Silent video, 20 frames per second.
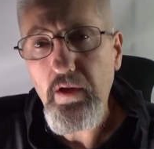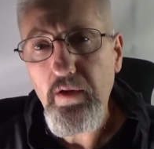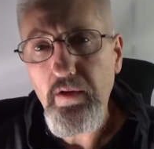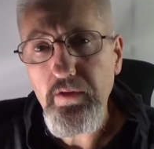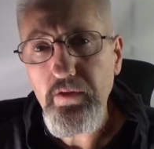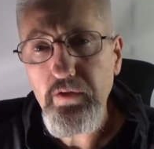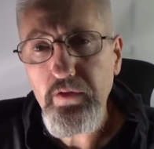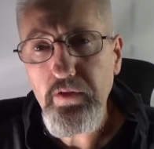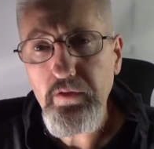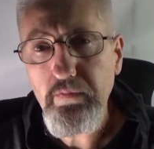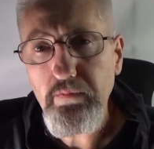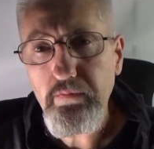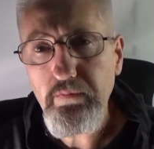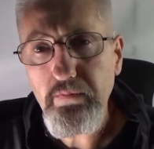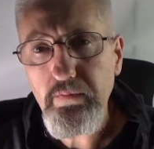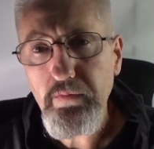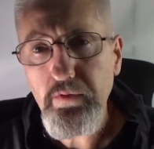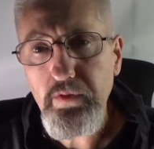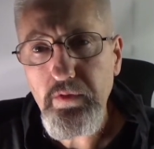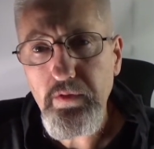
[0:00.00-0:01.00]
you can,
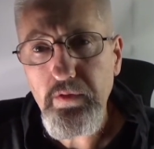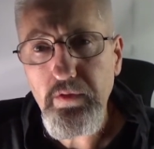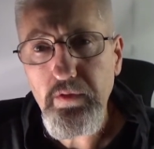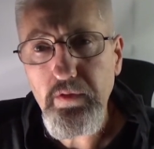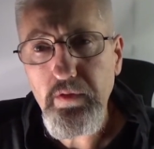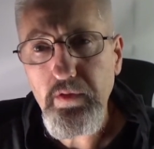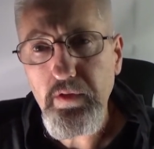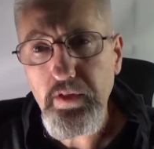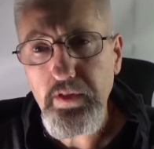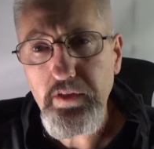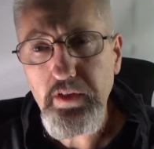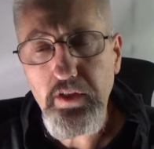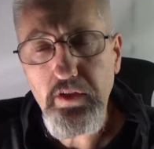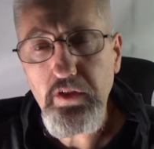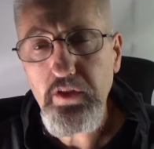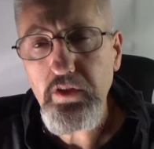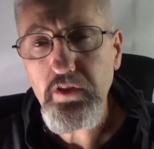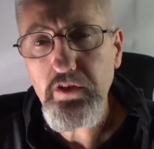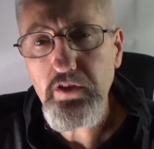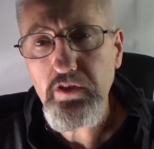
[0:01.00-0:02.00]
like I said, you can
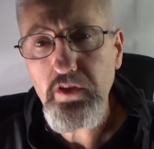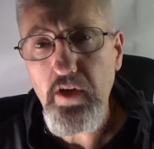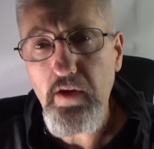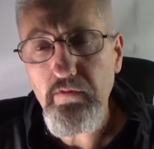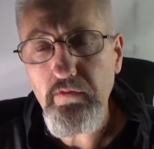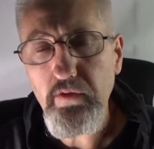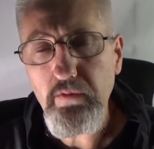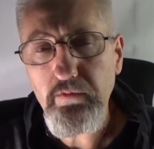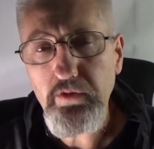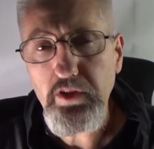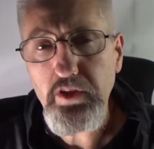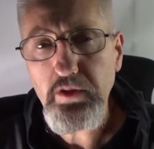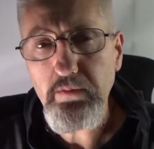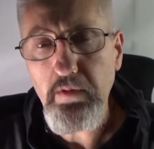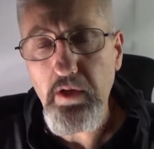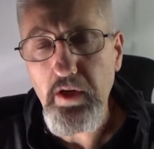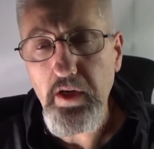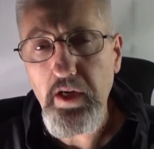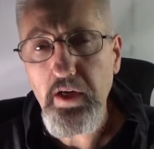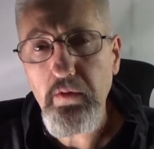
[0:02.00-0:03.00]
discover them just
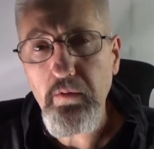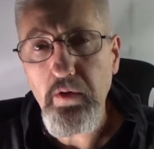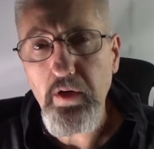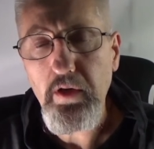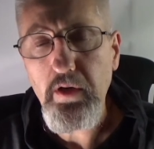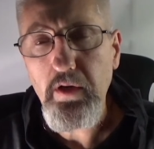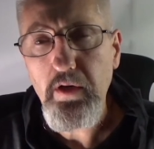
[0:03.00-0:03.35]
about anywhere.